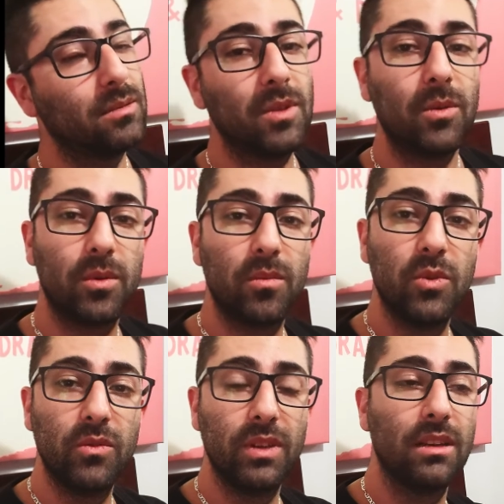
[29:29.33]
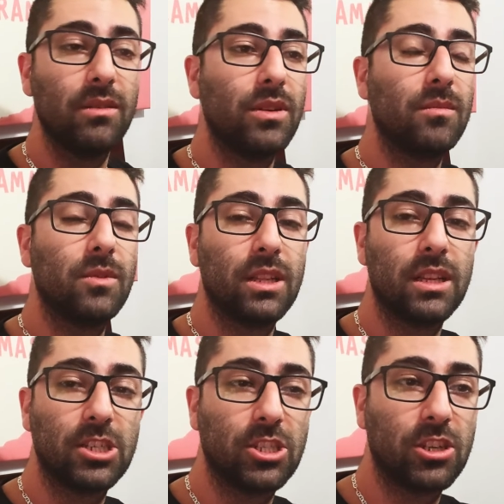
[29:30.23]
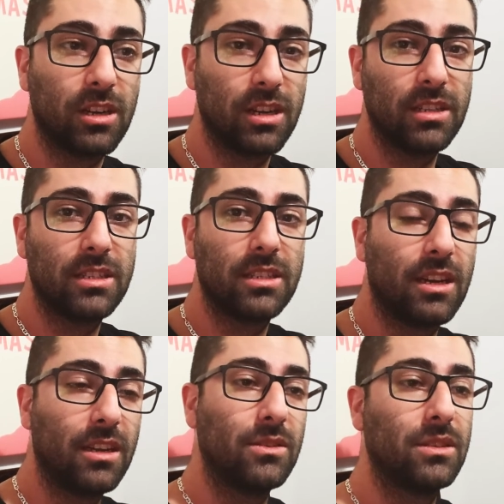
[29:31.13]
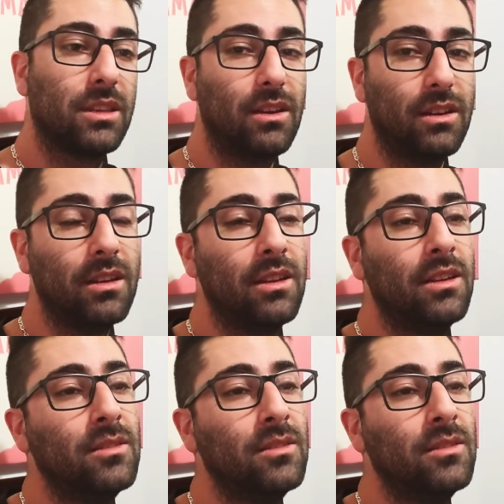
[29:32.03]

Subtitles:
Some of them were moving. One of them looked like a shark in the sky. It was scary.